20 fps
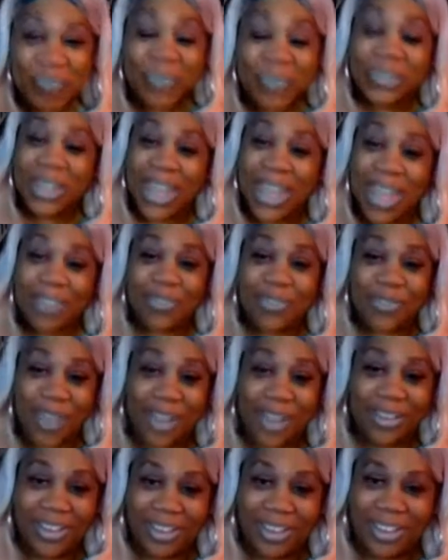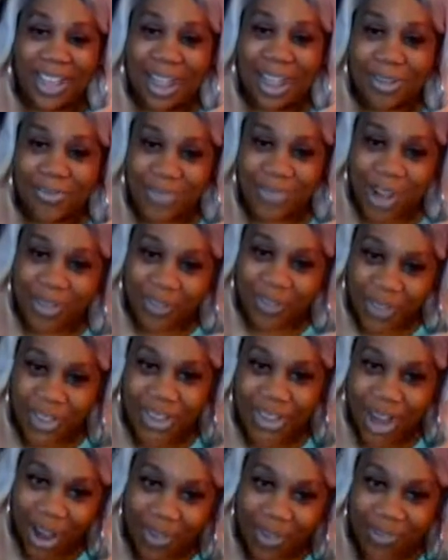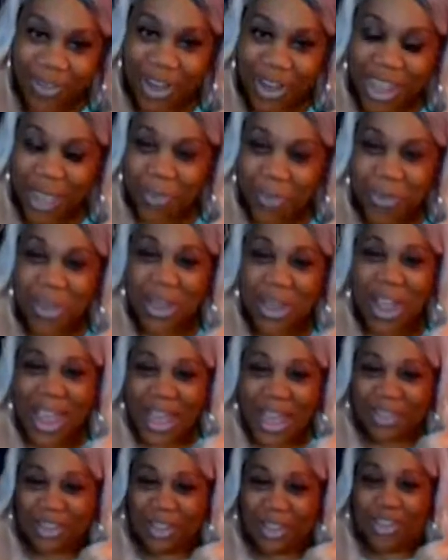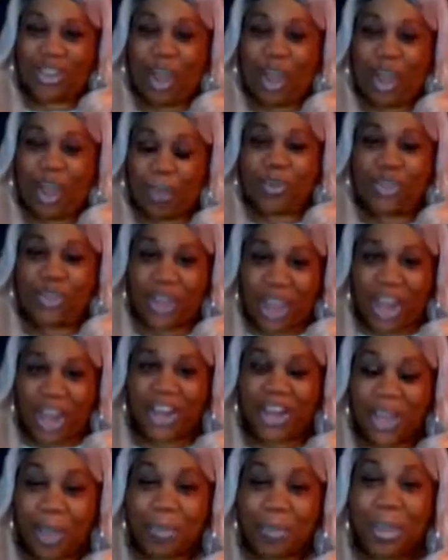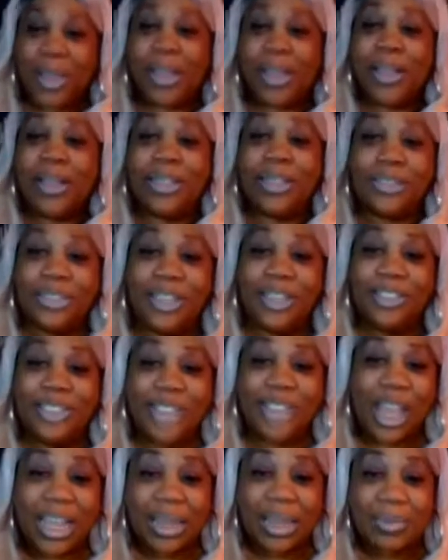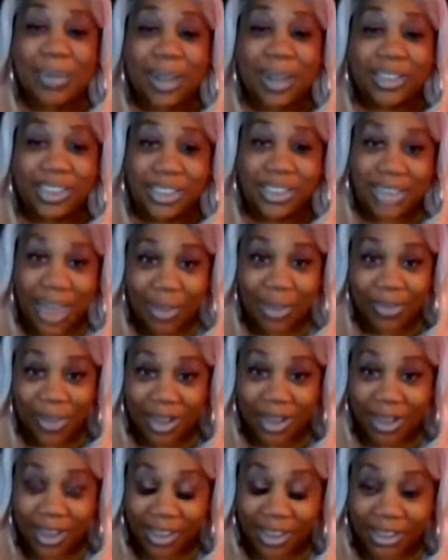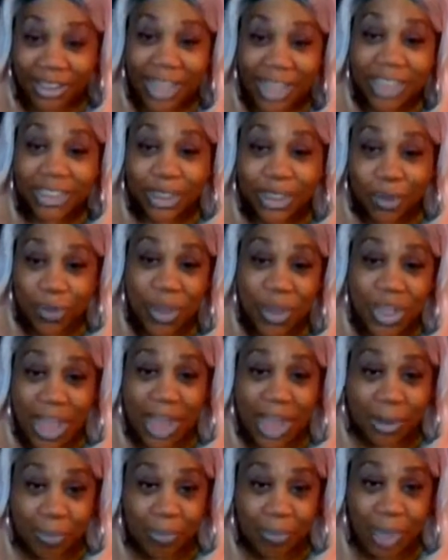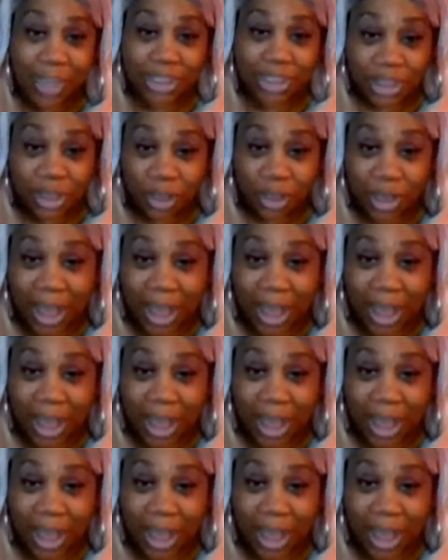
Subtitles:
Yeah, Frank done got rough and tough in here. We're going to have to double team him. It's going to take about 7 of us, so we got to make sure the